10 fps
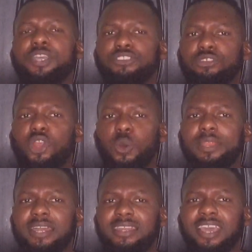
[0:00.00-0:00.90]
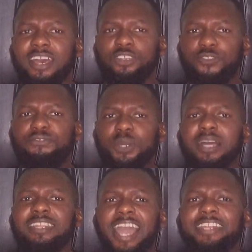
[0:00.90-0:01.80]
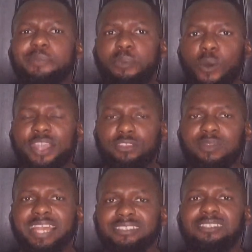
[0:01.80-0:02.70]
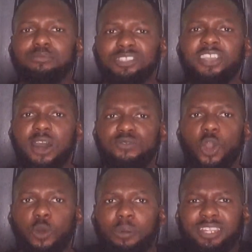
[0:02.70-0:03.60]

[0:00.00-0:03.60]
when you know that you feel like they're at the point of letting themselves go,